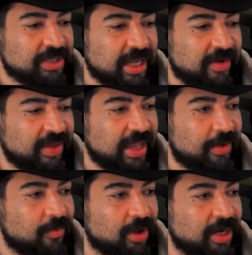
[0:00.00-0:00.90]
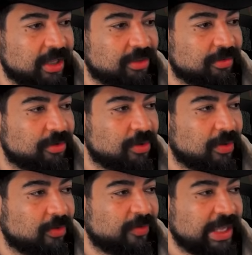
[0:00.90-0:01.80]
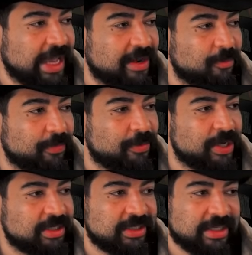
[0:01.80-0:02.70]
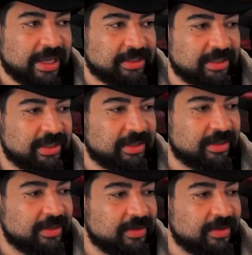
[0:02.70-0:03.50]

Kind of A1ing through, hopefully adding more poisons. Excellent.